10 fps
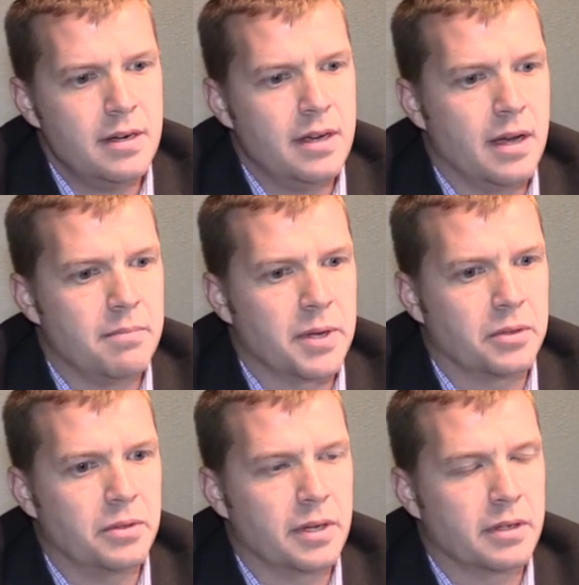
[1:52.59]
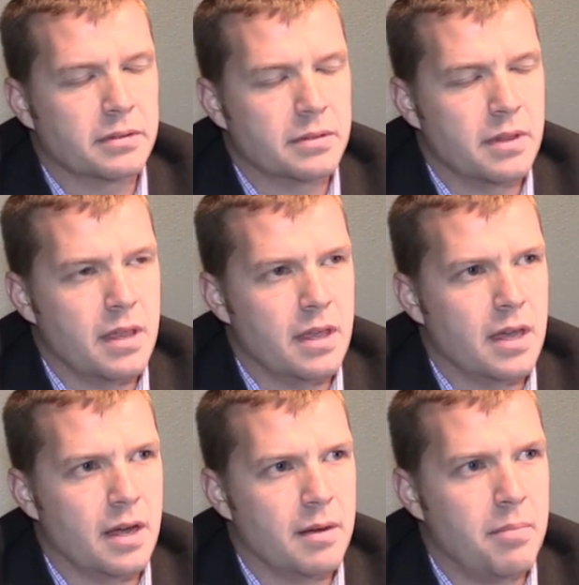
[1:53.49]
including the